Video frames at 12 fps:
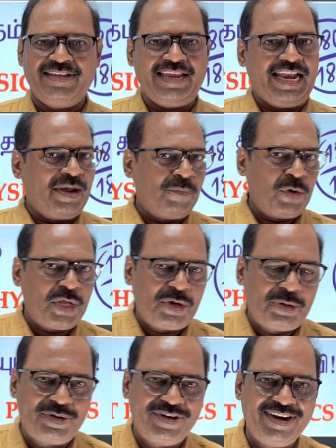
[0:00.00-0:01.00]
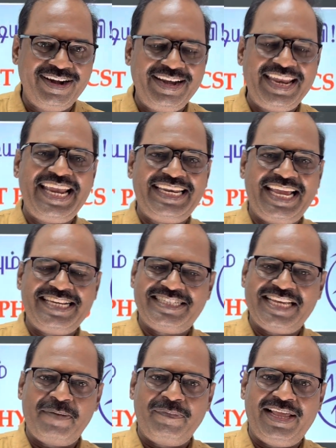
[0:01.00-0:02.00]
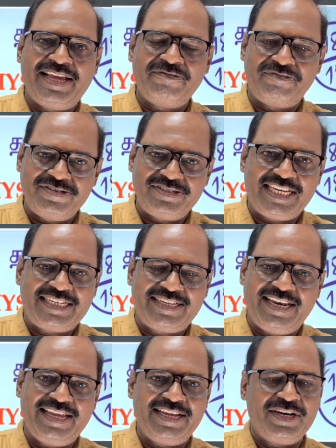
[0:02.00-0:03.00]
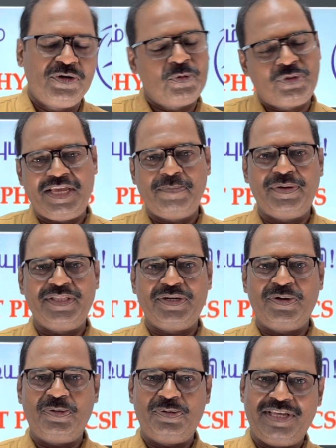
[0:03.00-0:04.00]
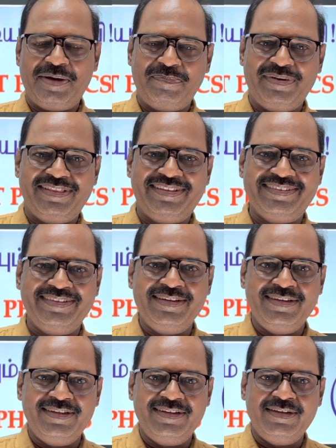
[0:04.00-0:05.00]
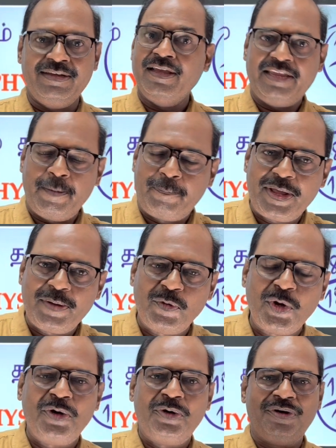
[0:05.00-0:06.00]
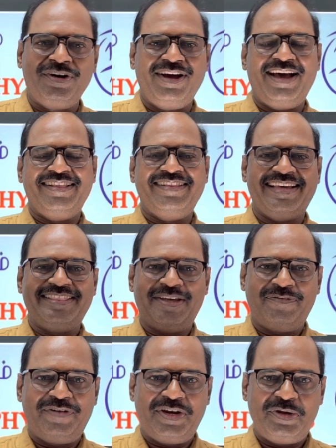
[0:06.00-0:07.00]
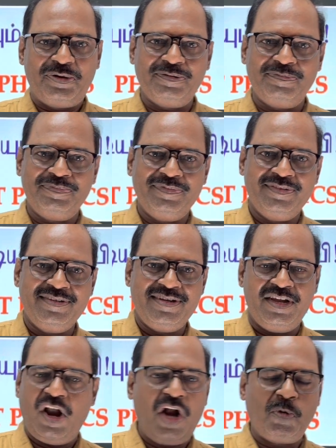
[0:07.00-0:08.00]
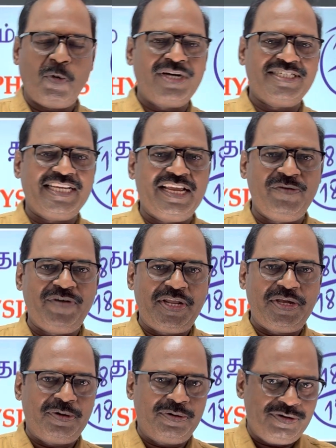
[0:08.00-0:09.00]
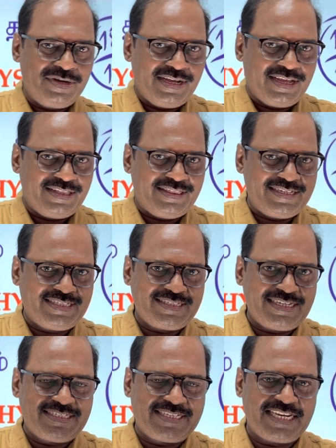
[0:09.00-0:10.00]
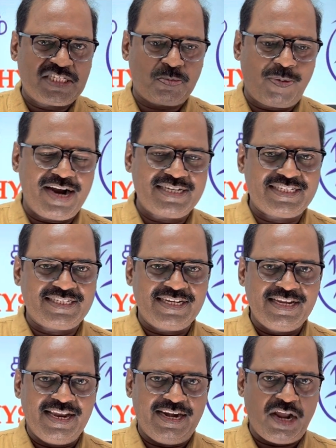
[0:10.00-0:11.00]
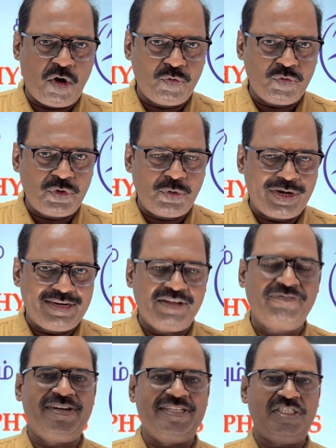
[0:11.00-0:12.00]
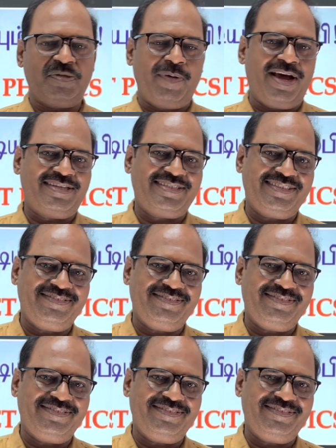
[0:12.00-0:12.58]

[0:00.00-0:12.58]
enna mudiyum NEET exam la physics la 180 ku 180, eppadi mudiyum adhu dhaan indha video. Not one single video, this is in 6 parts. Now you are in the first part.